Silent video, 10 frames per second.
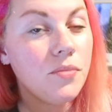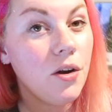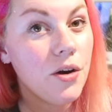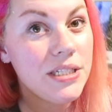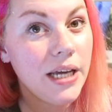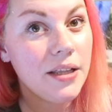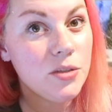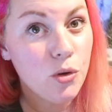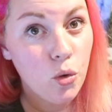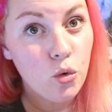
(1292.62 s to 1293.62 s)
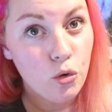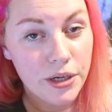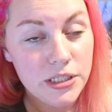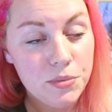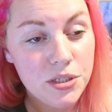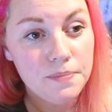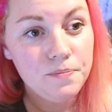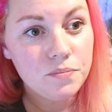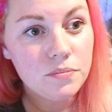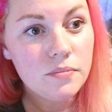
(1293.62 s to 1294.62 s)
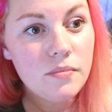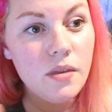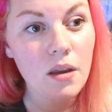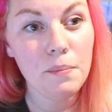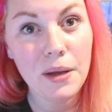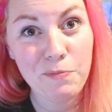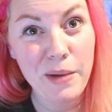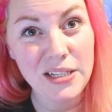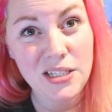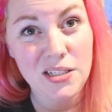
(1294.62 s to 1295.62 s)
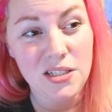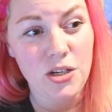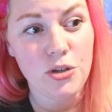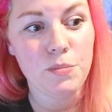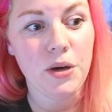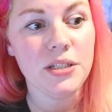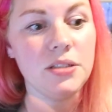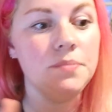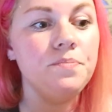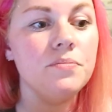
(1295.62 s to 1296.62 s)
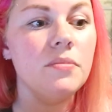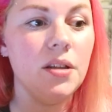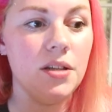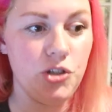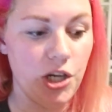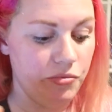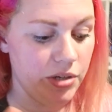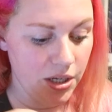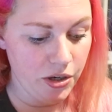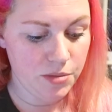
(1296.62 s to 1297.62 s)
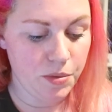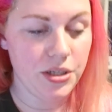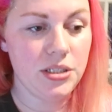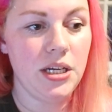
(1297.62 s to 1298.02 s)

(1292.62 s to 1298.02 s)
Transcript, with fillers: And I say this with all crisps, but if Ben says no spice, then there's generally no spice.